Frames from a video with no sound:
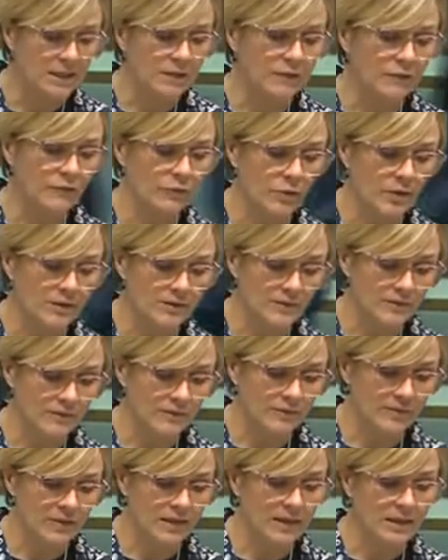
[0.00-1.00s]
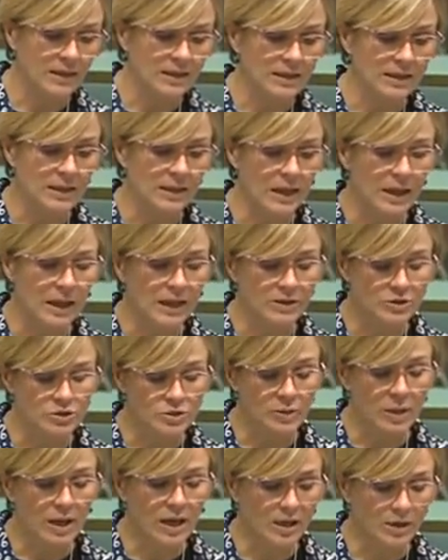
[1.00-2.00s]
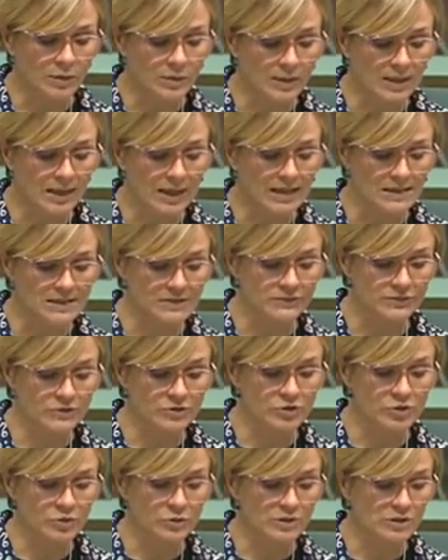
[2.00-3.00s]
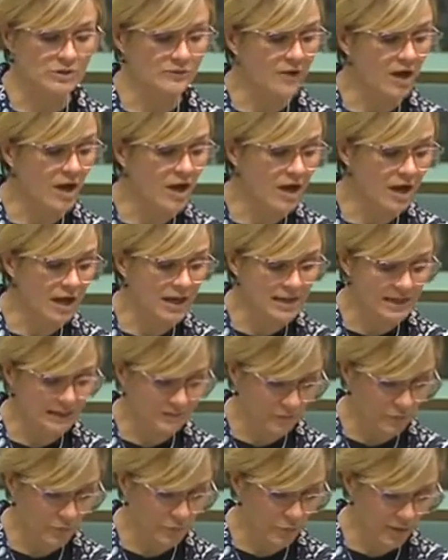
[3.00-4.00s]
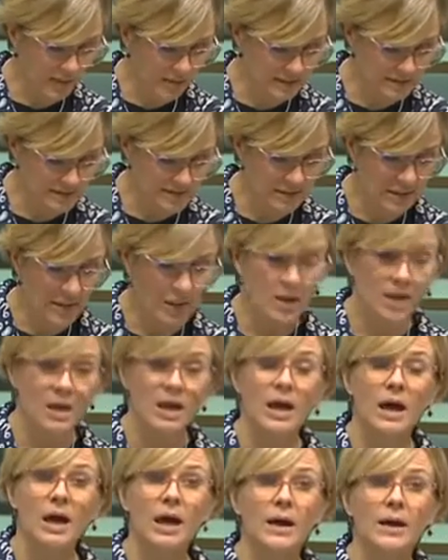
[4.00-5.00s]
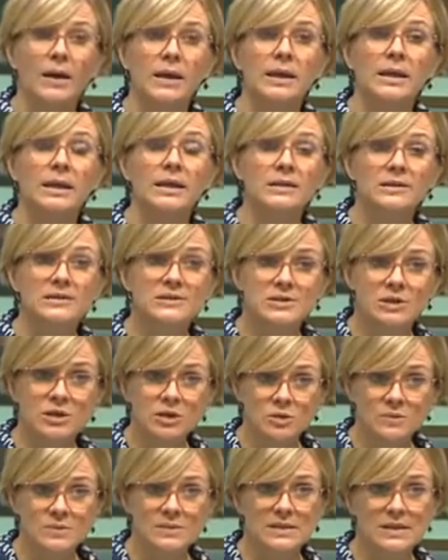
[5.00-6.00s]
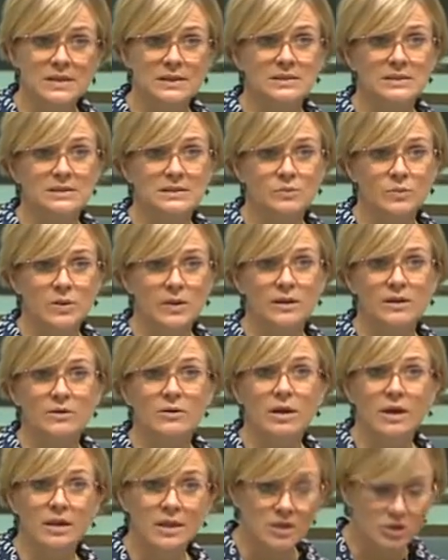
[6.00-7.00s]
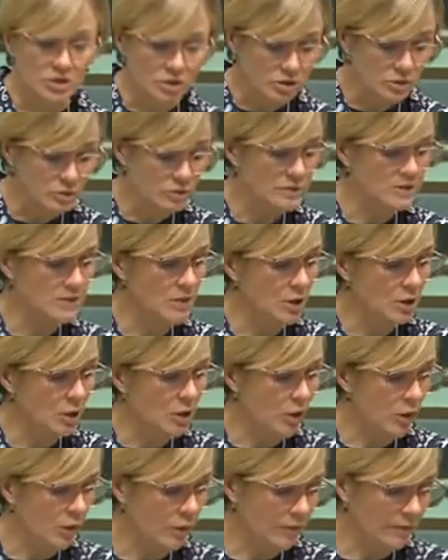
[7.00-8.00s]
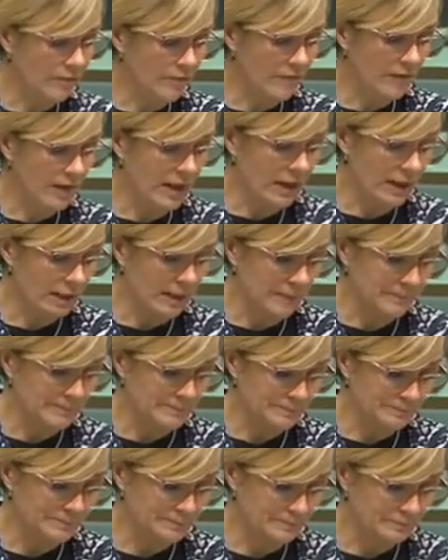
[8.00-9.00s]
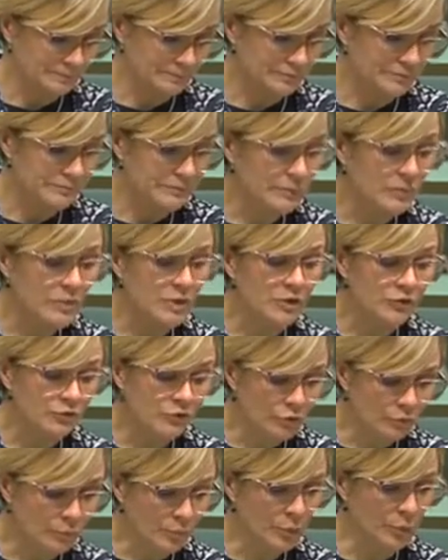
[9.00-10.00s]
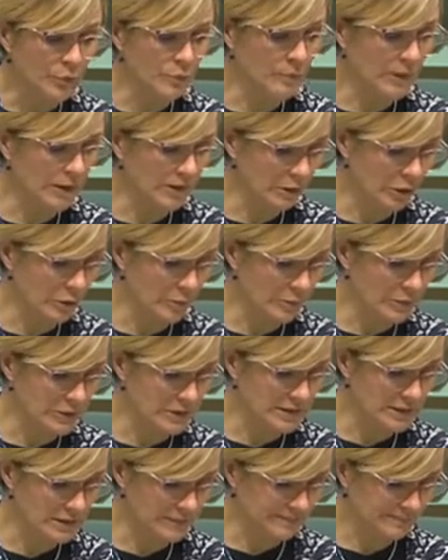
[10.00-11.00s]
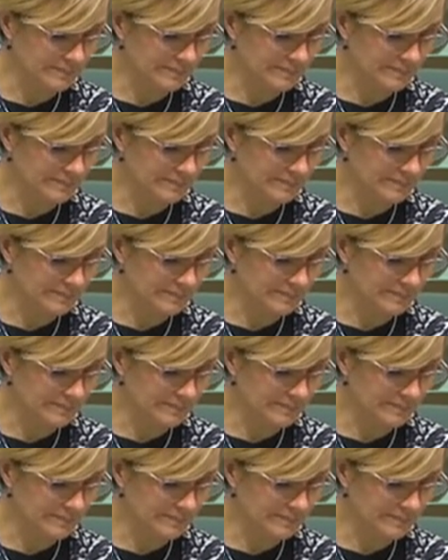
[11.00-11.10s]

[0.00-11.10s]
for then uh, to argue a case for storage of high level waste uh, in circumstances where there are issues of um, support by the community.